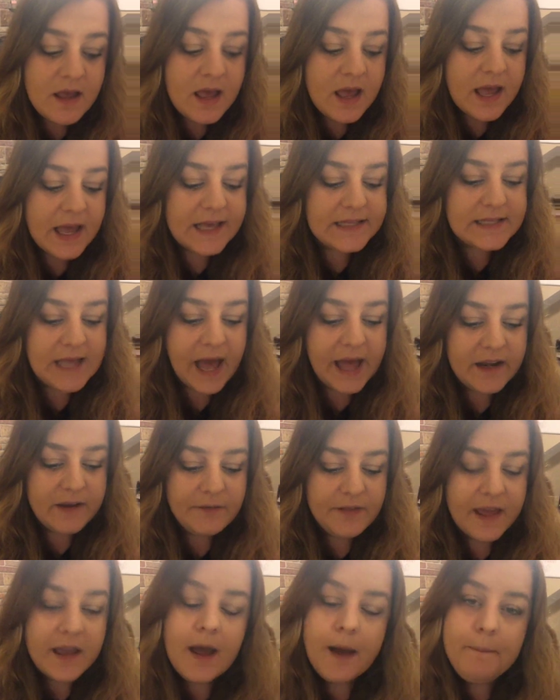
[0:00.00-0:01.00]
is kind of
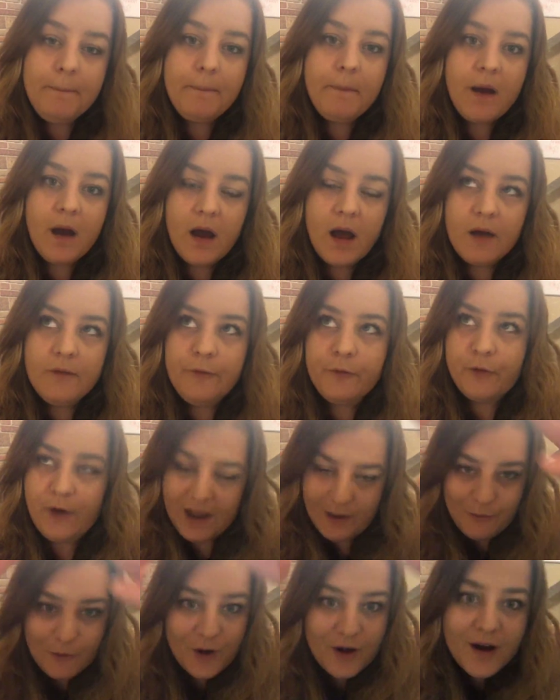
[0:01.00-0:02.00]
like a
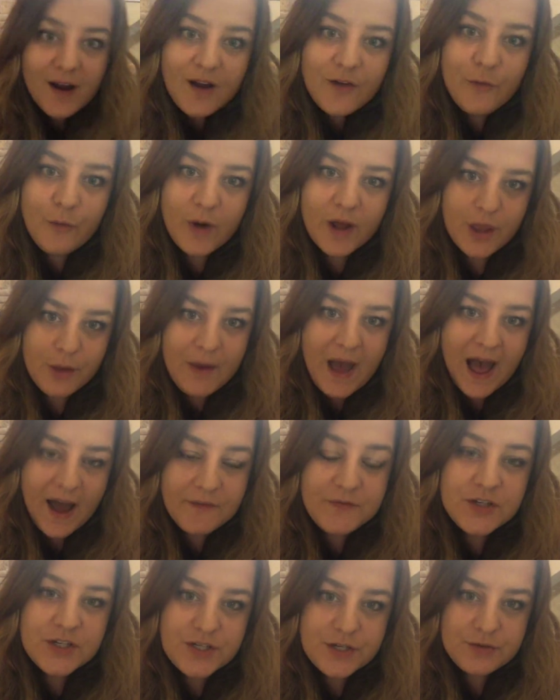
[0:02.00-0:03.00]
framework of what you
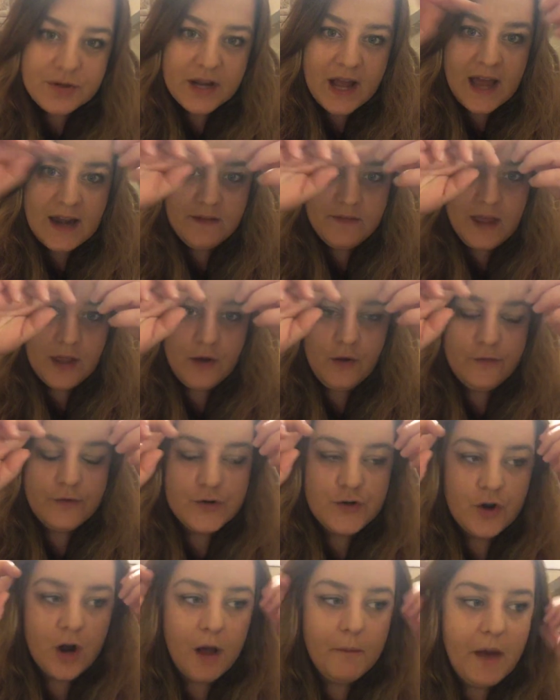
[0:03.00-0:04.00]
have to do to kind of get over
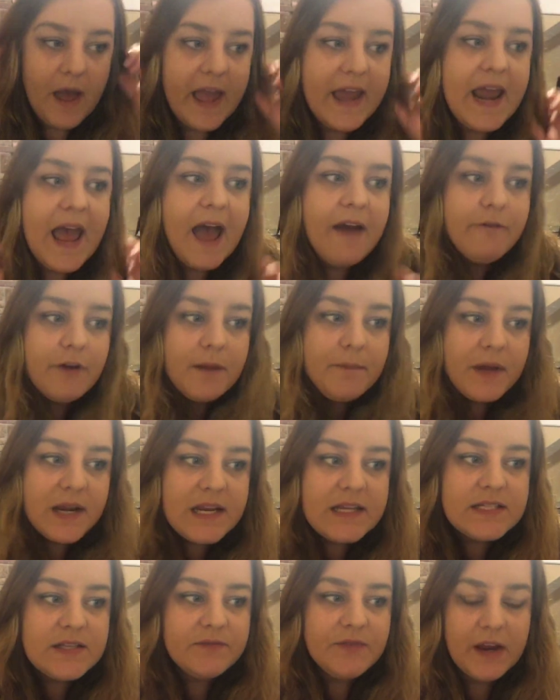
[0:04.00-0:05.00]
trauma. And
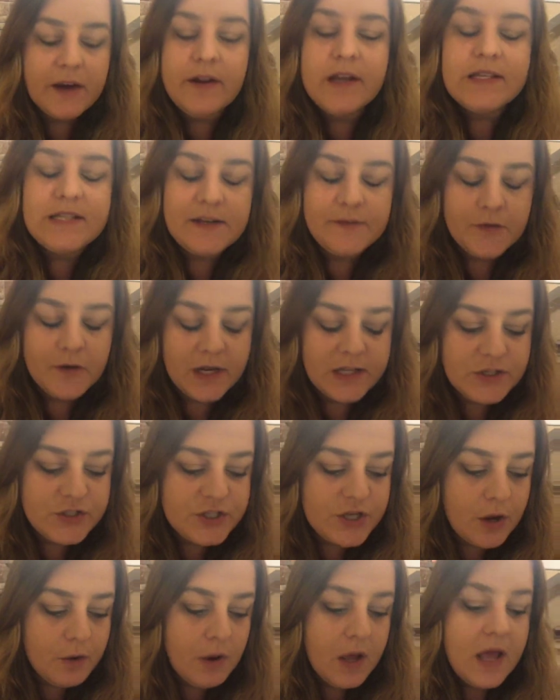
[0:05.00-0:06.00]
everybody's very different.
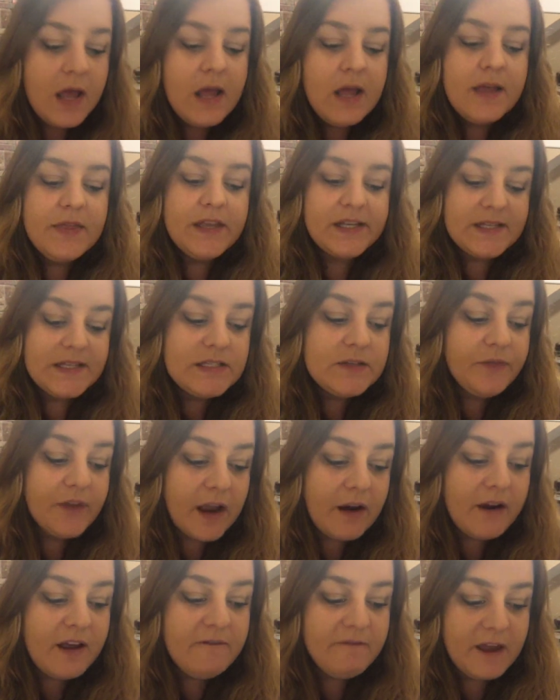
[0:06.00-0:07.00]
So this is
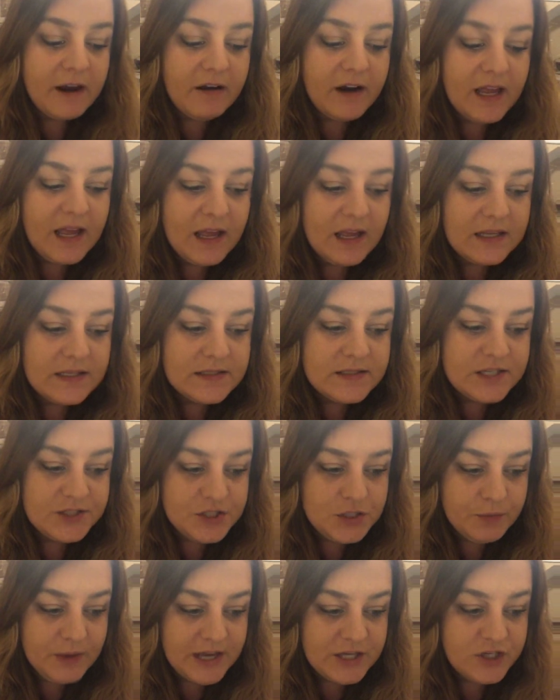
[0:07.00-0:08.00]
very, very
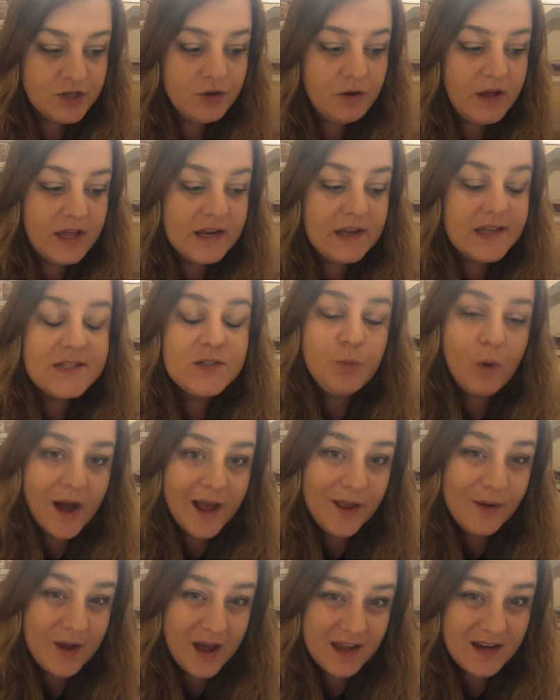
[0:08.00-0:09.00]
situational, and it's why
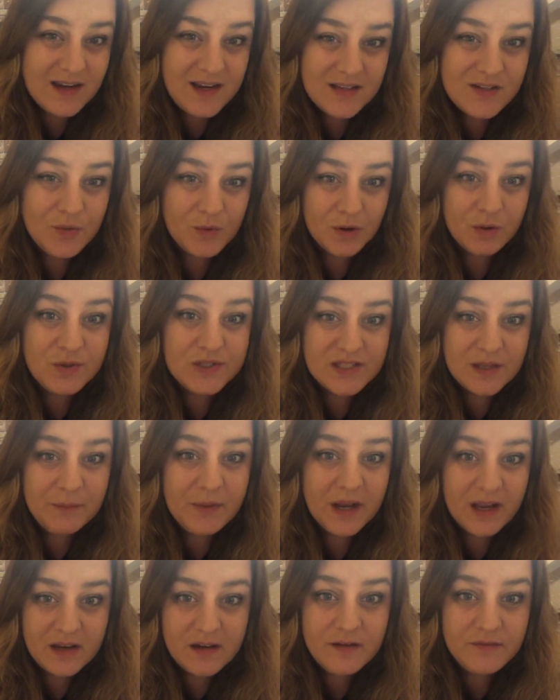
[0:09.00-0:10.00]
you kind of need to work with
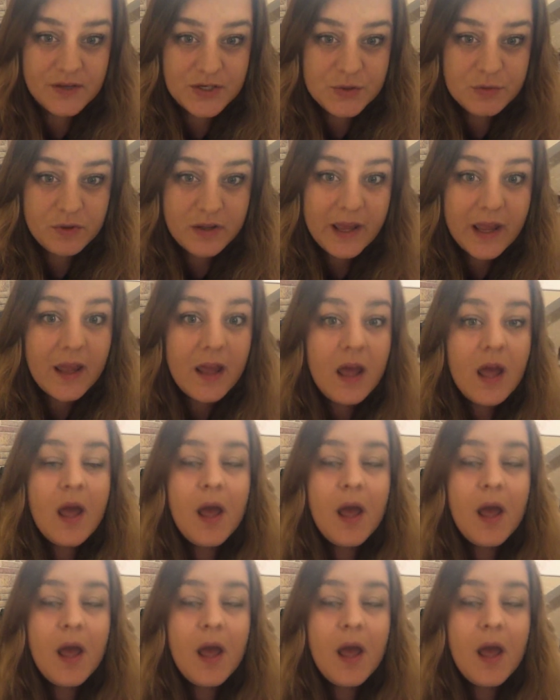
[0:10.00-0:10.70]
somebody individually.